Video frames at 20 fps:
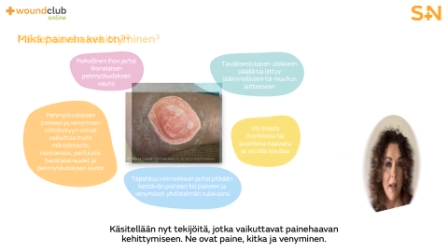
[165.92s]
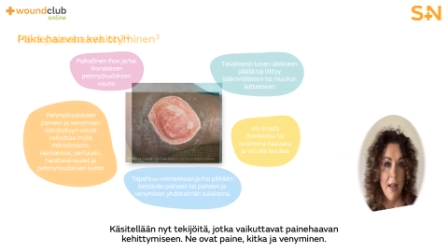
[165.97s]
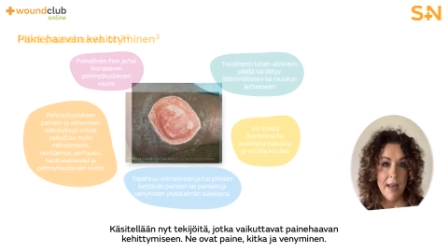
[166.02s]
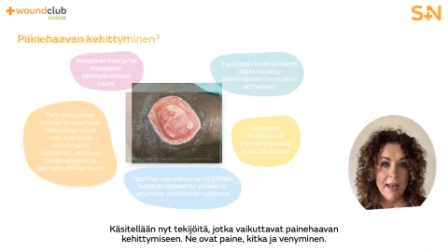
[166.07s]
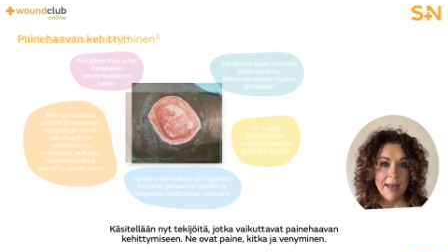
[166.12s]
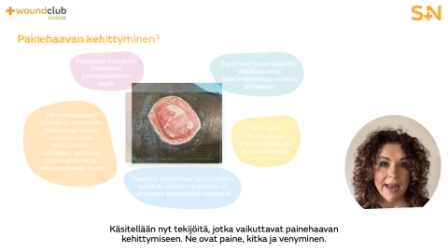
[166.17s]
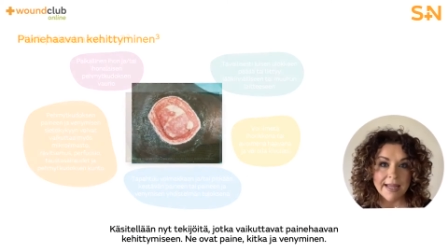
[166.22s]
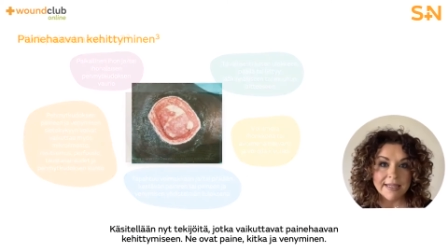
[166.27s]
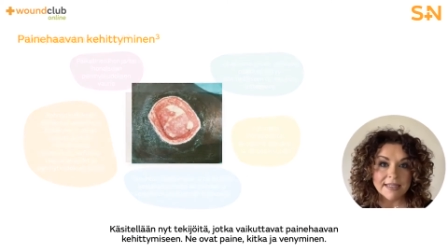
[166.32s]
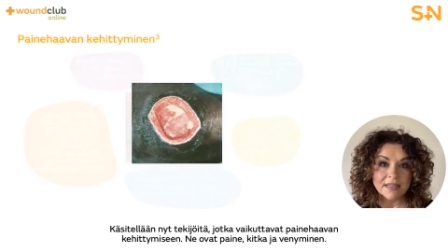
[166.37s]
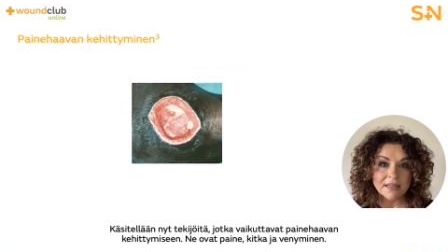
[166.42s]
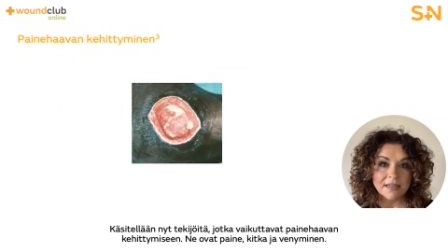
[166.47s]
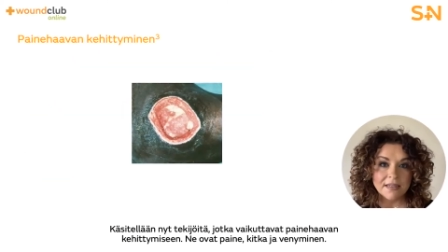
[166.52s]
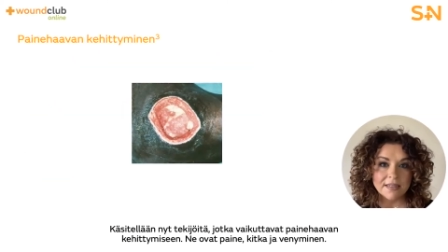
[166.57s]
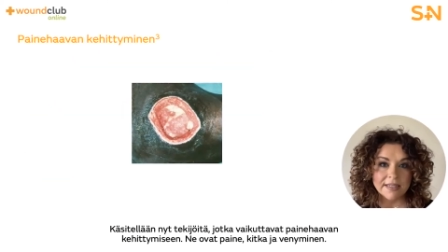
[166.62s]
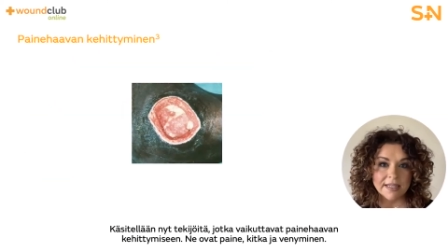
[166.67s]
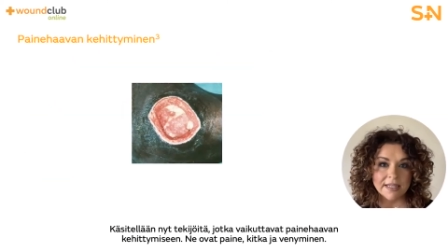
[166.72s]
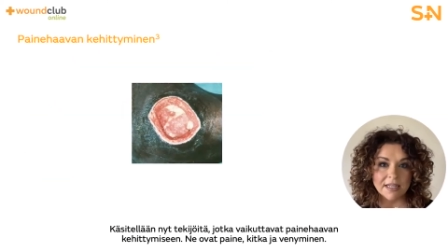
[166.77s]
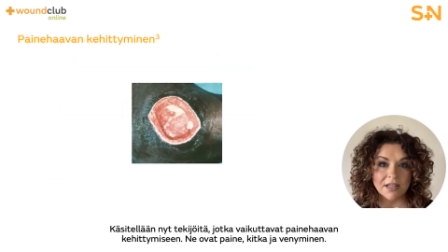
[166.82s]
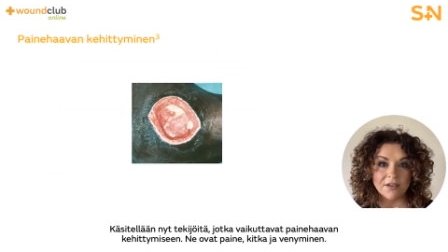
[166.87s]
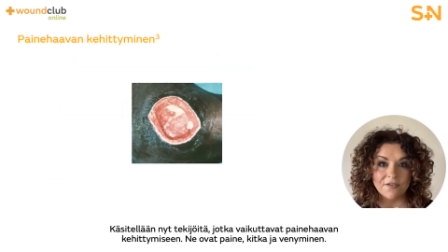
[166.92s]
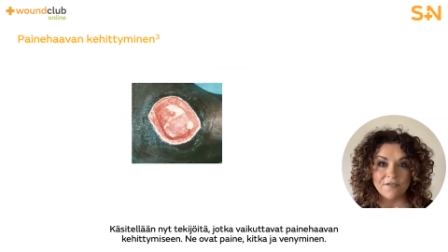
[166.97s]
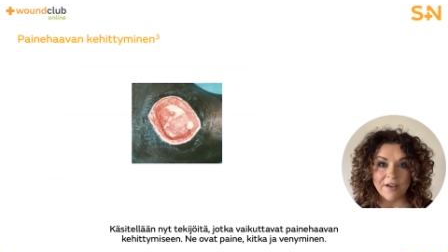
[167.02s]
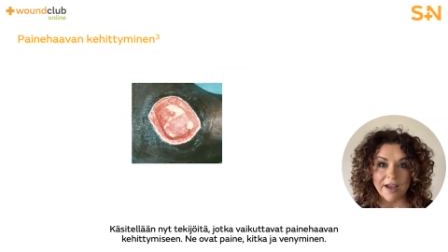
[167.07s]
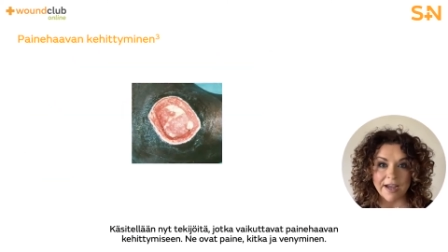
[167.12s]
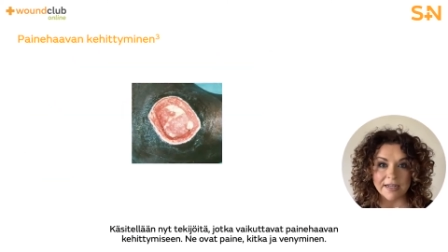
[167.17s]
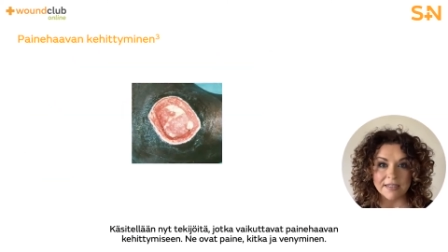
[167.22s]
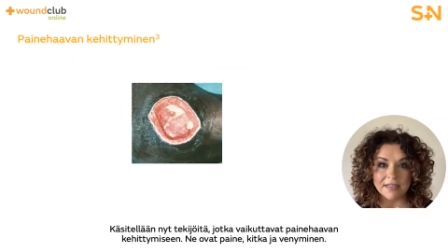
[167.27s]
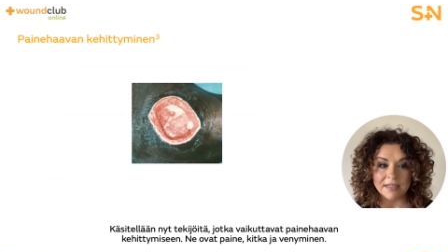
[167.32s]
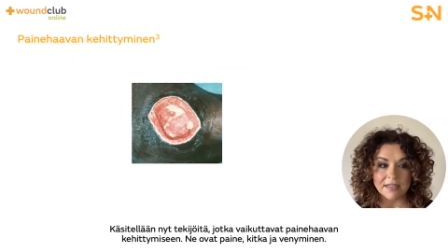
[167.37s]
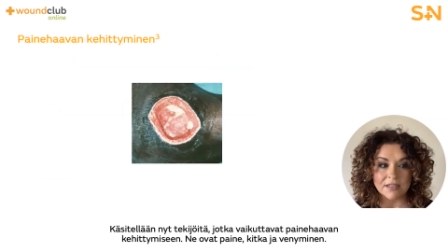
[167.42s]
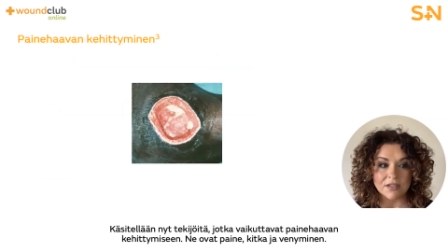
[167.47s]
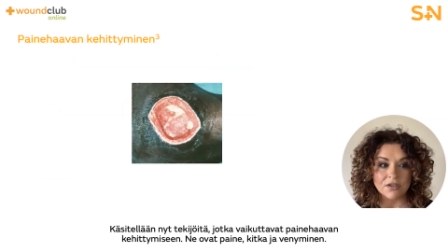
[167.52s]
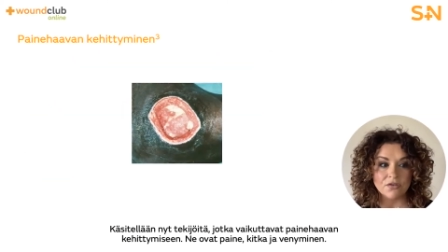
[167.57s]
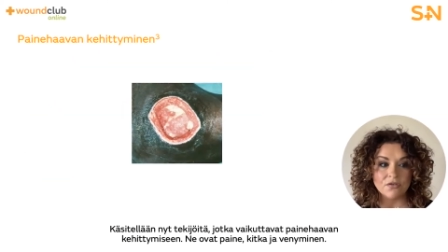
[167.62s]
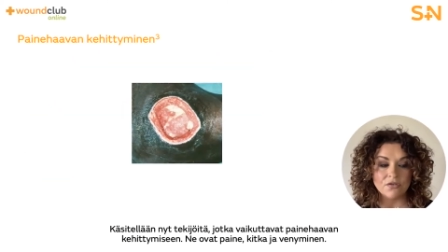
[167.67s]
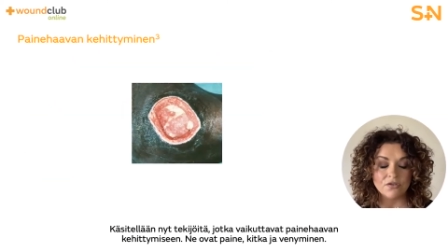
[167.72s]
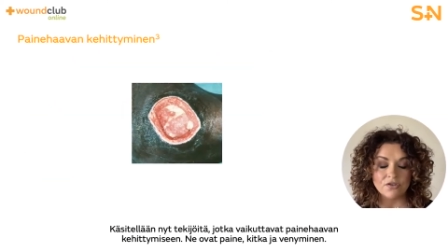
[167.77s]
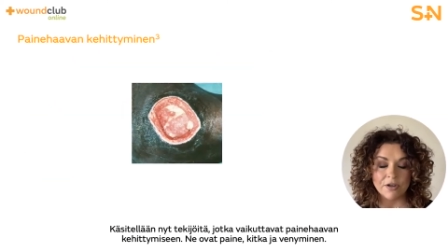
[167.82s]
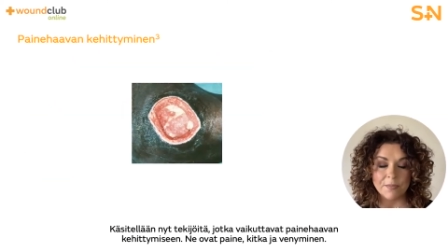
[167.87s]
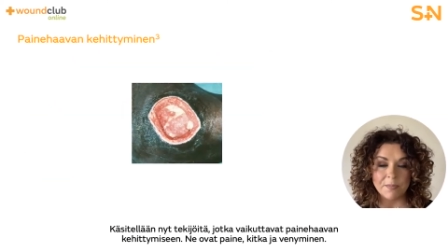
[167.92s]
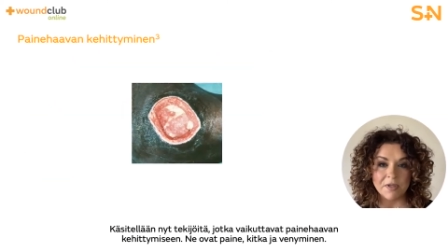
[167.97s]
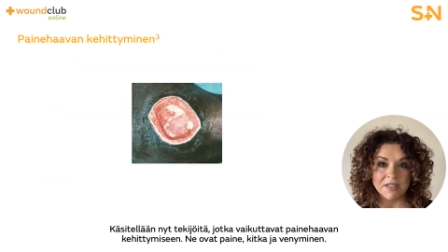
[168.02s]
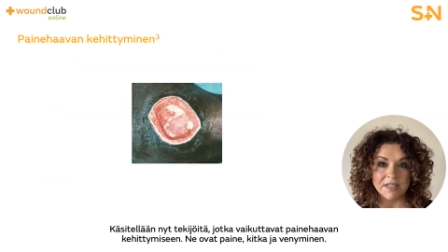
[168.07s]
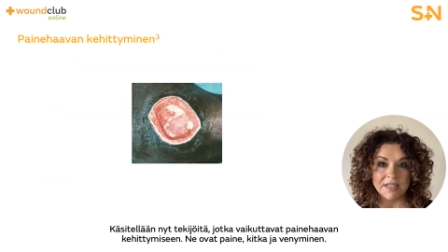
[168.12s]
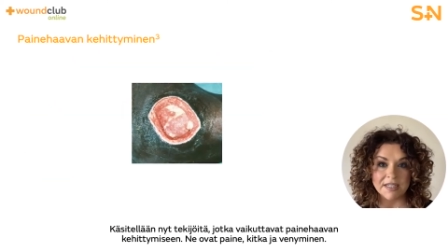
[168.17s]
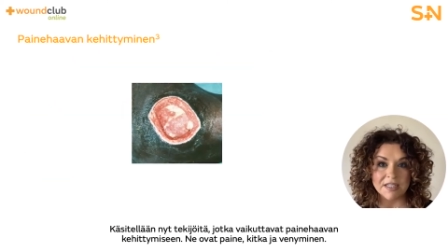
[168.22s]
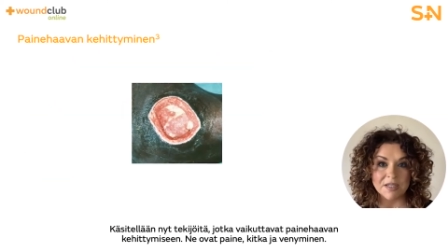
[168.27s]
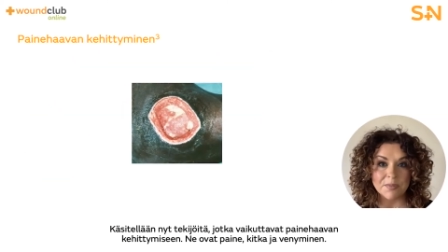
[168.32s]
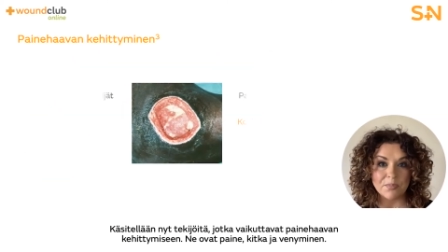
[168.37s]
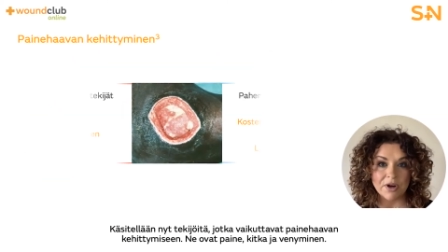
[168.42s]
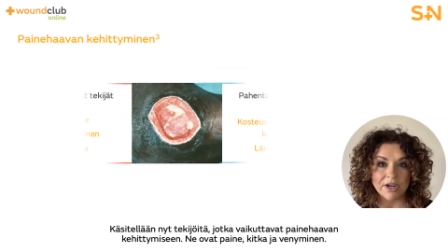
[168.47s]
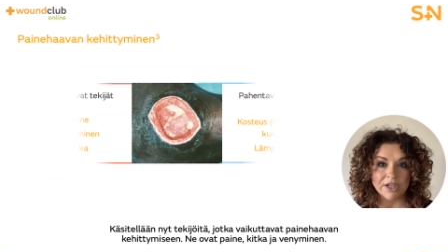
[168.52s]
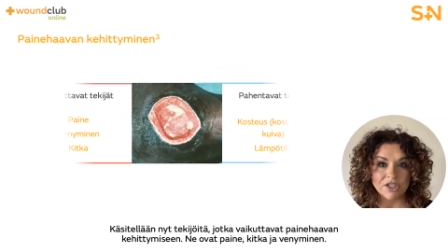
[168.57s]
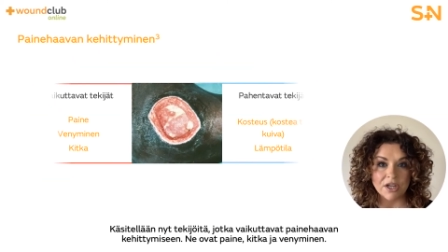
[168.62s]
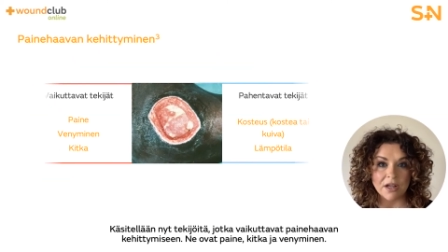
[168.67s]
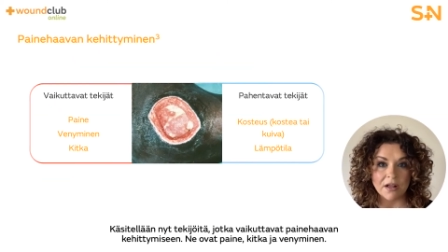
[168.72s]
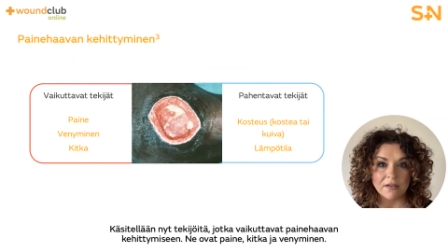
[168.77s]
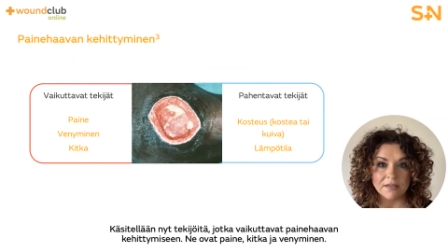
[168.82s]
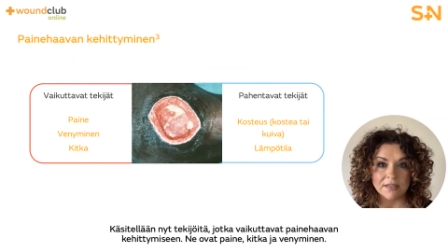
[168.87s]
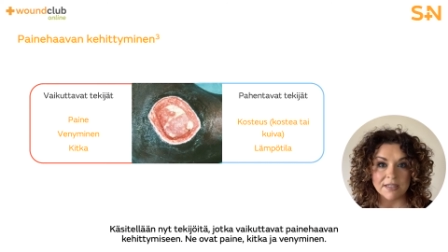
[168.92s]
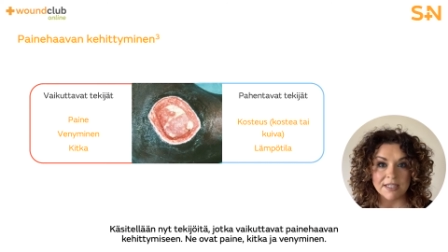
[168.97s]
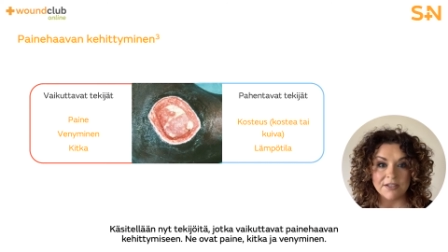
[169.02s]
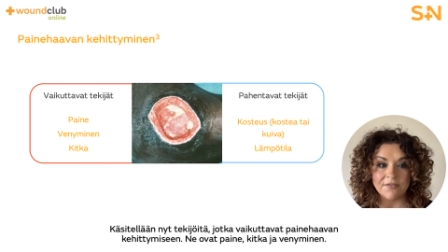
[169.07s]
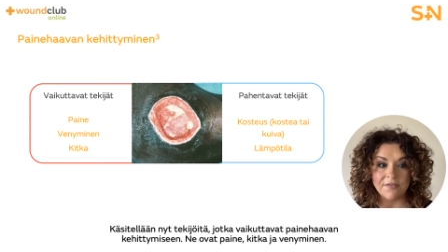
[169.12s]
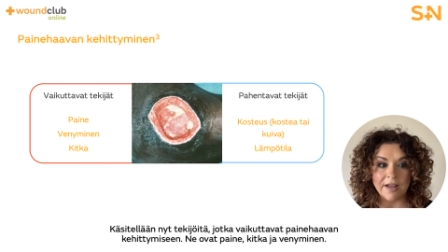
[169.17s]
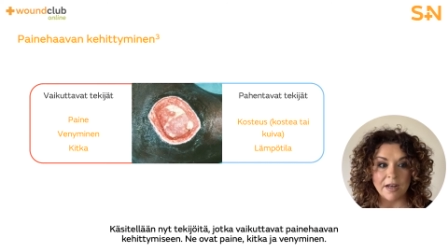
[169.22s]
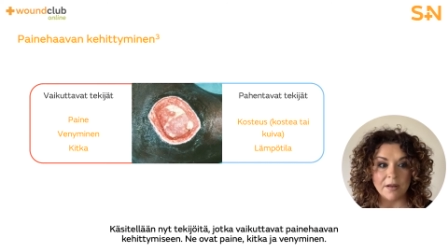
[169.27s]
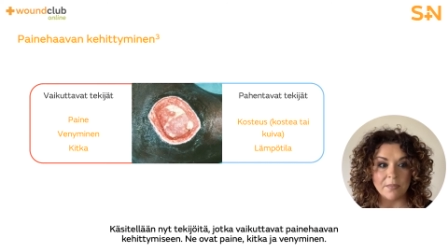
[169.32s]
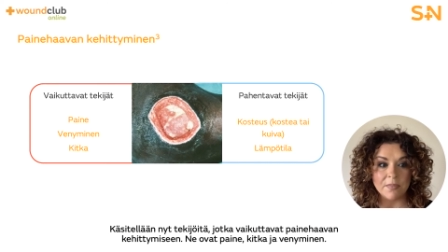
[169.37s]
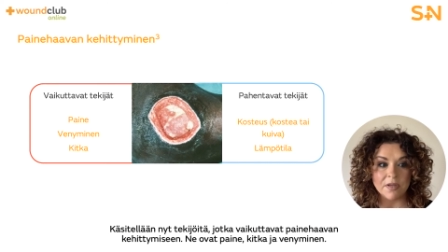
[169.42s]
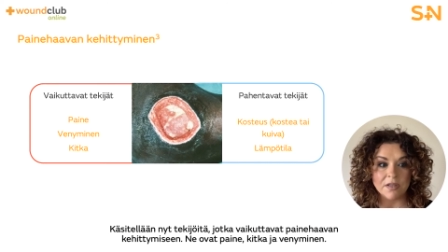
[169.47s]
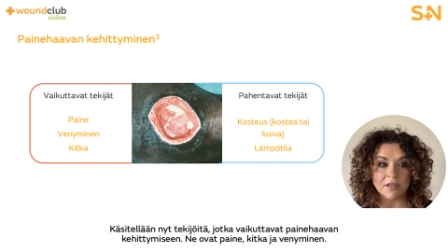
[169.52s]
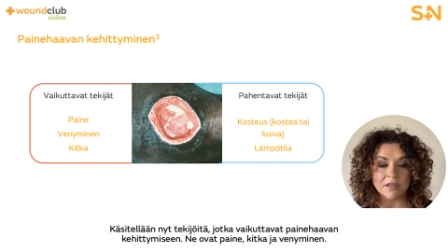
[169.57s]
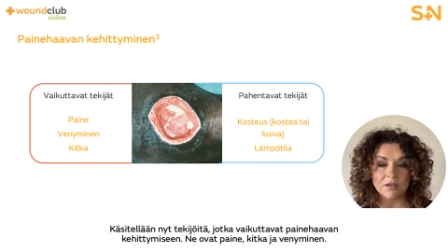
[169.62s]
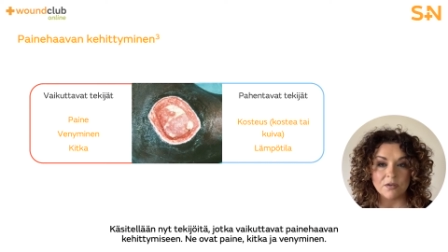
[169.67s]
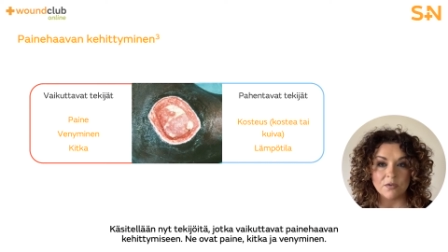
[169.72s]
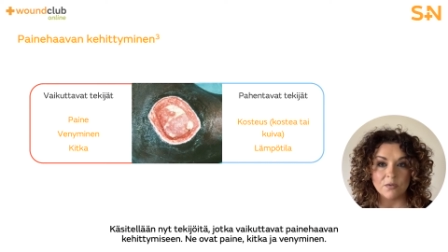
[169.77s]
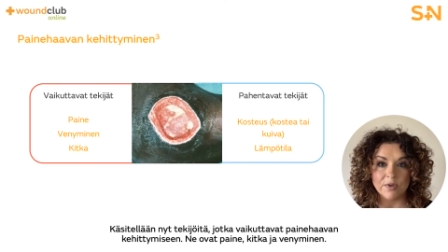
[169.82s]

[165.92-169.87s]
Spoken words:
Let's consider the factors contributing to pressure ulcer development,